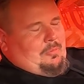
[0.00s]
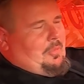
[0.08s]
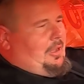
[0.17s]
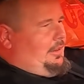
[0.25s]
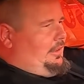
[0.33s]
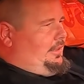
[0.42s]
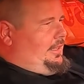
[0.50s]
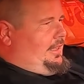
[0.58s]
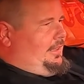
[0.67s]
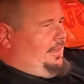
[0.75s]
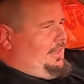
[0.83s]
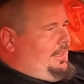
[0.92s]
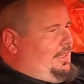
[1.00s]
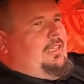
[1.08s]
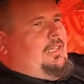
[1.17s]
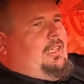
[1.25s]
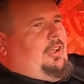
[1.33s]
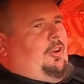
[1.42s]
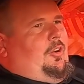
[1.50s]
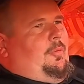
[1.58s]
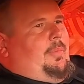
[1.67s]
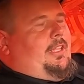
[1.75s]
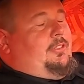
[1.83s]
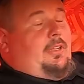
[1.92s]
But yeah,
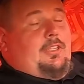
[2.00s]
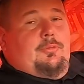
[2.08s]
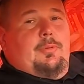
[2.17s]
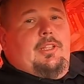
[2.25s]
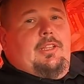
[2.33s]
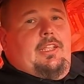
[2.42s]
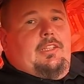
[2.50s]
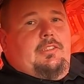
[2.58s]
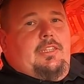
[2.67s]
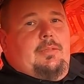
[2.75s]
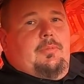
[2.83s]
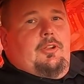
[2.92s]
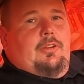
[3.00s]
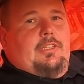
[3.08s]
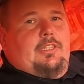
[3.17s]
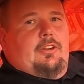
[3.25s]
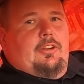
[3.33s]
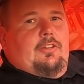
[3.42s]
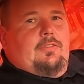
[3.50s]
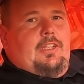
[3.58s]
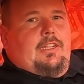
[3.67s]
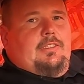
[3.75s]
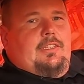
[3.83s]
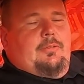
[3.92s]
it's really a steep learning curve.
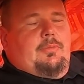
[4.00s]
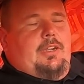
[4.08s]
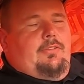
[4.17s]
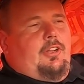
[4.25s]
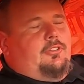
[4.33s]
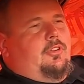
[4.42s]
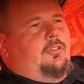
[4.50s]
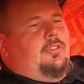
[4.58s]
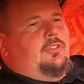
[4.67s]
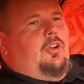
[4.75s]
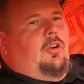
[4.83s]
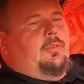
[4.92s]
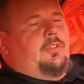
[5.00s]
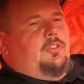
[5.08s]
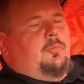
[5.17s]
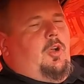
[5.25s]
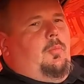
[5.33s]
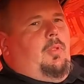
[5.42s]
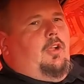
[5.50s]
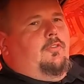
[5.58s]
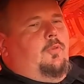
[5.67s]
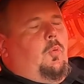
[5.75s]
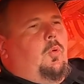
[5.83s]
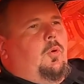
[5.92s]
Like I said, whenever I drove this car with a small block
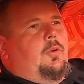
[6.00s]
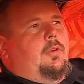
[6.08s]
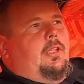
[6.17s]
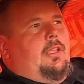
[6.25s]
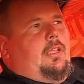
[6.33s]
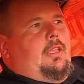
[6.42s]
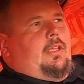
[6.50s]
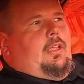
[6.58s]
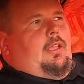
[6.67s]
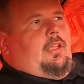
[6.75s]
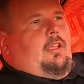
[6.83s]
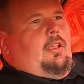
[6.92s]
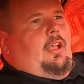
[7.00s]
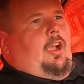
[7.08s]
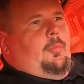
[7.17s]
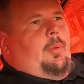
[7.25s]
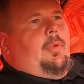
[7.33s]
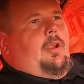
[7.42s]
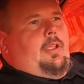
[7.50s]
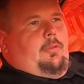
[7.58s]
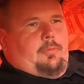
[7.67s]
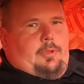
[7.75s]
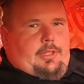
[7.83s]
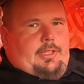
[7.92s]
Ford, I remember it
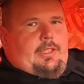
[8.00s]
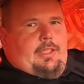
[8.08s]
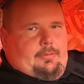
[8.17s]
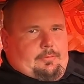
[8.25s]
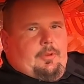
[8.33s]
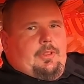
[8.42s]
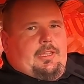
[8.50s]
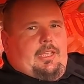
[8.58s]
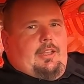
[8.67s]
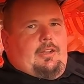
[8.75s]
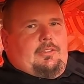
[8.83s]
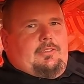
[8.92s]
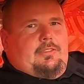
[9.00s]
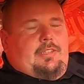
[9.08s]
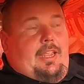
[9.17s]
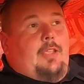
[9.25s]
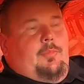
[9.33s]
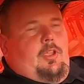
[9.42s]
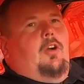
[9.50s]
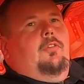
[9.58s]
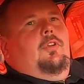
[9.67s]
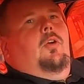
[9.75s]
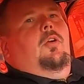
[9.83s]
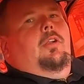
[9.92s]
really kind of taking me
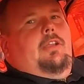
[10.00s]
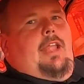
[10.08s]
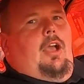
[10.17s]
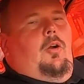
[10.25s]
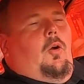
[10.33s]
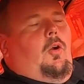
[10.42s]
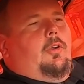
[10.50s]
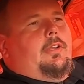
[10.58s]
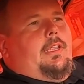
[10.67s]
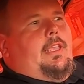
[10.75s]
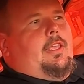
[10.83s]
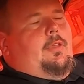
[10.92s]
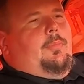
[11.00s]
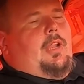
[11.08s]
off guard at how hard it hit.